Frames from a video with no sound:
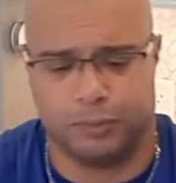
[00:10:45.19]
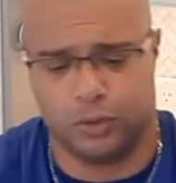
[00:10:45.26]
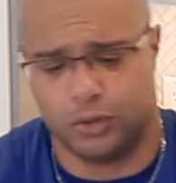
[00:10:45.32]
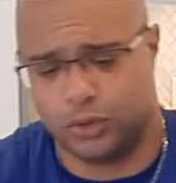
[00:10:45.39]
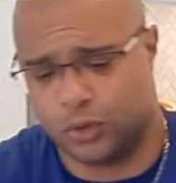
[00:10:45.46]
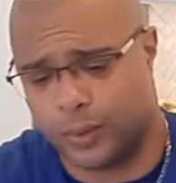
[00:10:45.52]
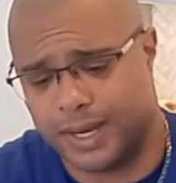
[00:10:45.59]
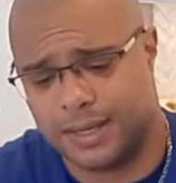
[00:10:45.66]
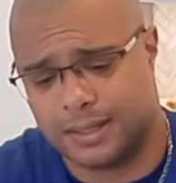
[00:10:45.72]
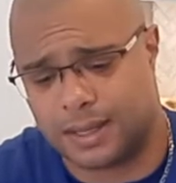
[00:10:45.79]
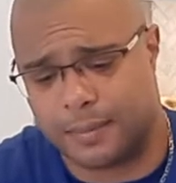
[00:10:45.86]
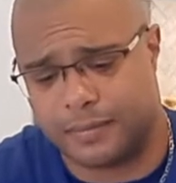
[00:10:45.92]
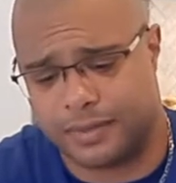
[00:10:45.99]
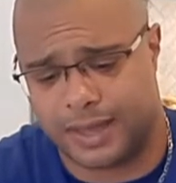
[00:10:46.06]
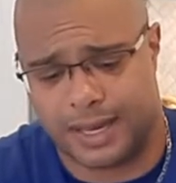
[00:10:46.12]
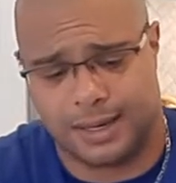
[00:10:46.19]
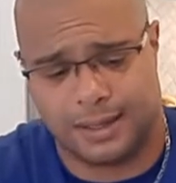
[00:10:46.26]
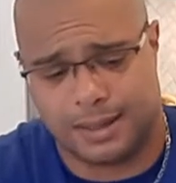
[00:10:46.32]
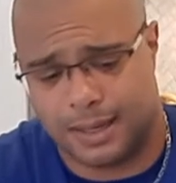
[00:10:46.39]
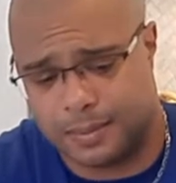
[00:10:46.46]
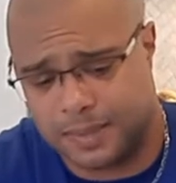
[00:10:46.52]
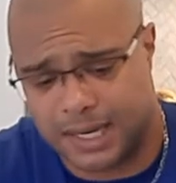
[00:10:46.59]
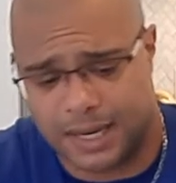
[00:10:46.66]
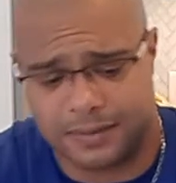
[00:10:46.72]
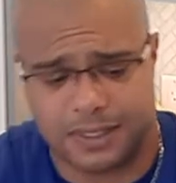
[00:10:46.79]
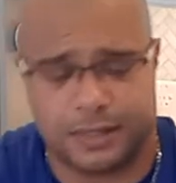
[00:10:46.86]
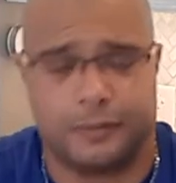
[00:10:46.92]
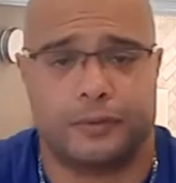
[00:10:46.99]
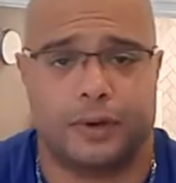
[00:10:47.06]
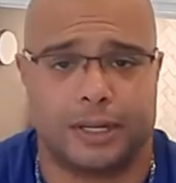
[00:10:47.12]
You tweak something, it behaves
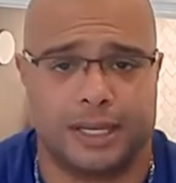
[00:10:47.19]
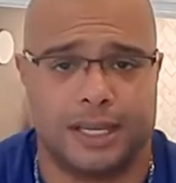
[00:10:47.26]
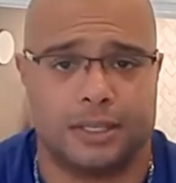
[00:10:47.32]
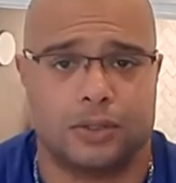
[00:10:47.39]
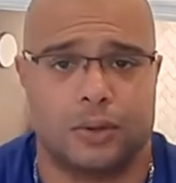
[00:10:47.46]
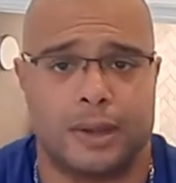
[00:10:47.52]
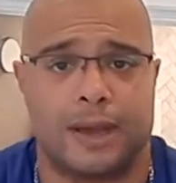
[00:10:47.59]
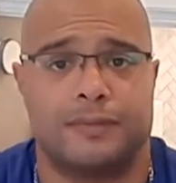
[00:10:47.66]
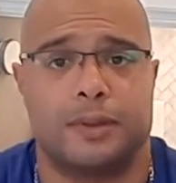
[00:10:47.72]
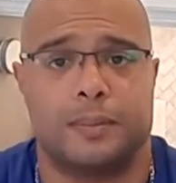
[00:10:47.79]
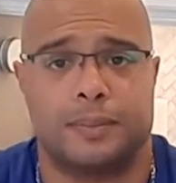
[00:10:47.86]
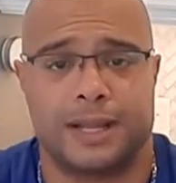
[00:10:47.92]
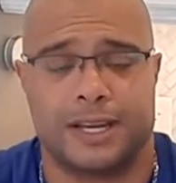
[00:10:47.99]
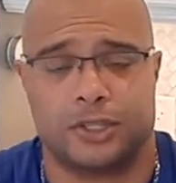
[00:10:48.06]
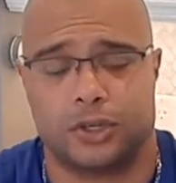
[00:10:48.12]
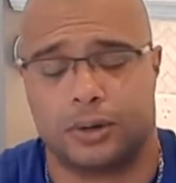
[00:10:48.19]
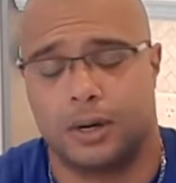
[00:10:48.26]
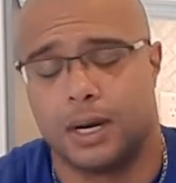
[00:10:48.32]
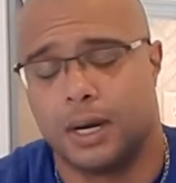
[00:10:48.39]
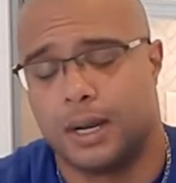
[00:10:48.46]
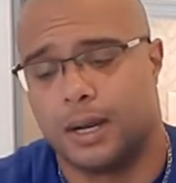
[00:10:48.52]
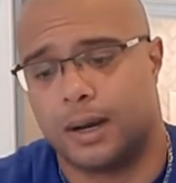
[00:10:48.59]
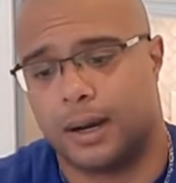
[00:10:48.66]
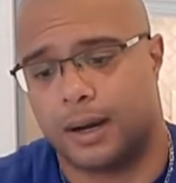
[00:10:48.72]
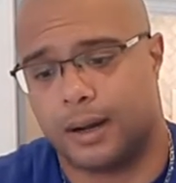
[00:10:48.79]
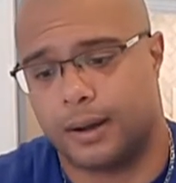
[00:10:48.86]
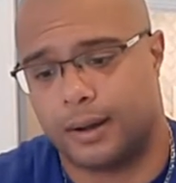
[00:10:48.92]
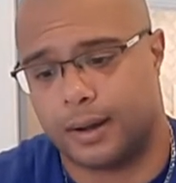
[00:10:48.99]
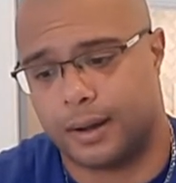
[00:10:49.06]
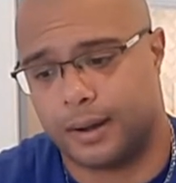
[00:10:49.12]
differently, so you have the pleasure
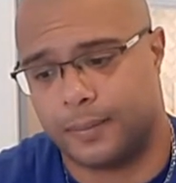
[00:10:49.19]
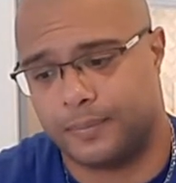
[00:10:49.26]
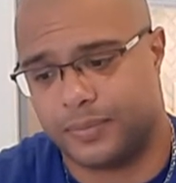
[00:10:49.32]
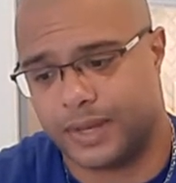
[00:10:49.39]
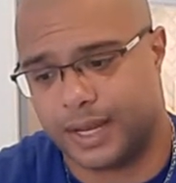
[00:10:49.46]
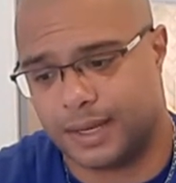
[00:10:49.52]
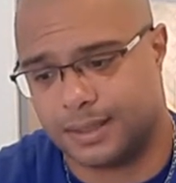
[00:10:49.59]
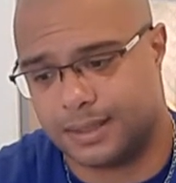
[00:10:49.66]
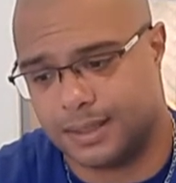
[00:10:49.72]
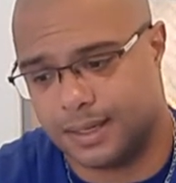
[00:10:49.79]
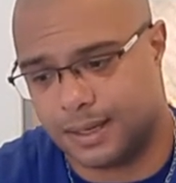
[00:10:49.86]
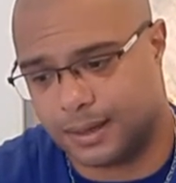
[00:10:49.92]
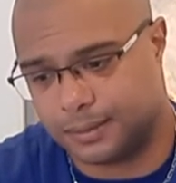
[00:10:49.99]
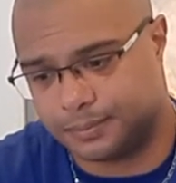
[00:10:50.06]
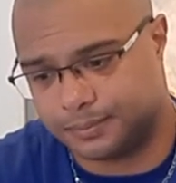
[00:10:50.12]
and the